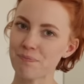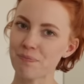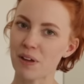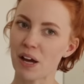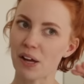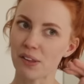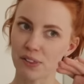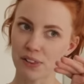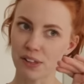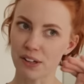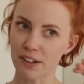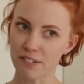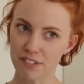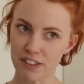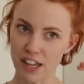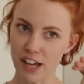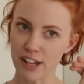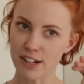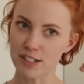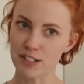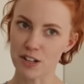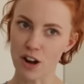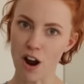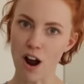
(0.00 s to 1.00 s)
I love
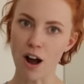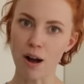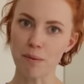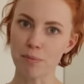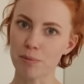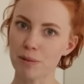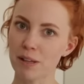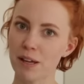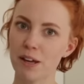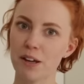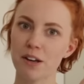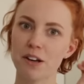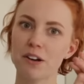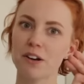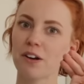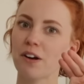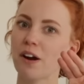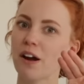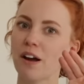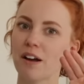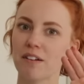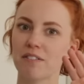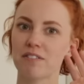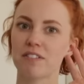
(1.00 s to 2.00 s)
that top
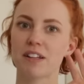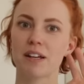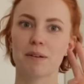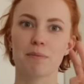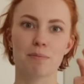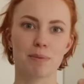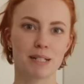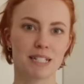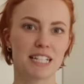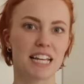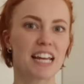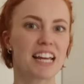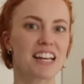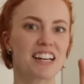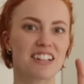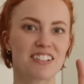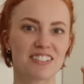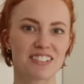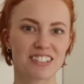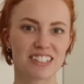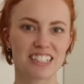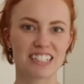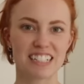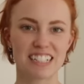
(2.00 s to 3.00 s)
layer of like potato
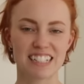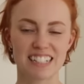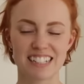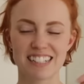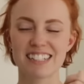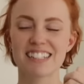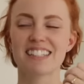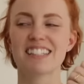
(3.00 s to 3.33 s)
cheese.